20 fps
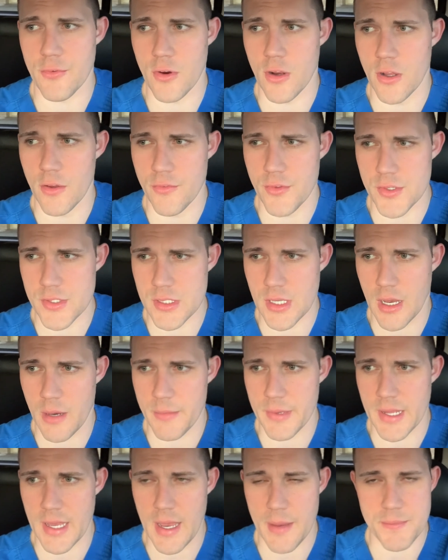all of those
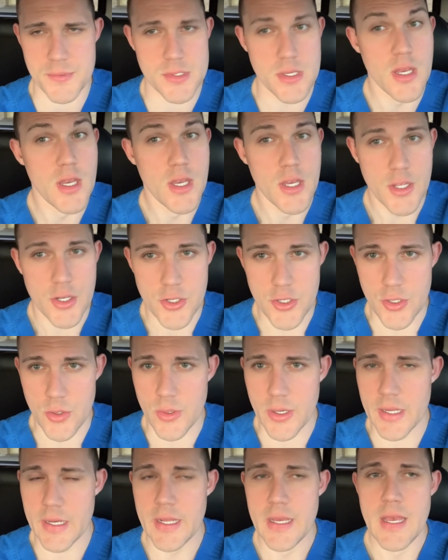Common Apps, do
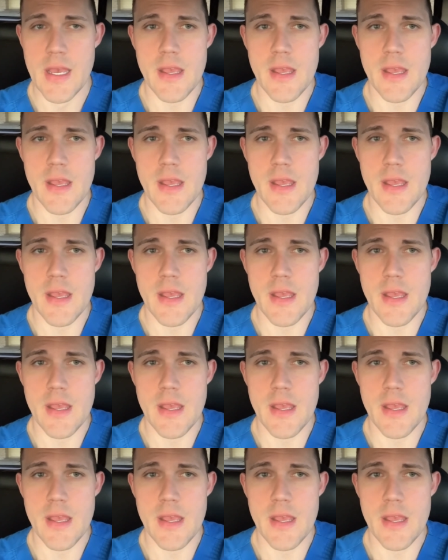it.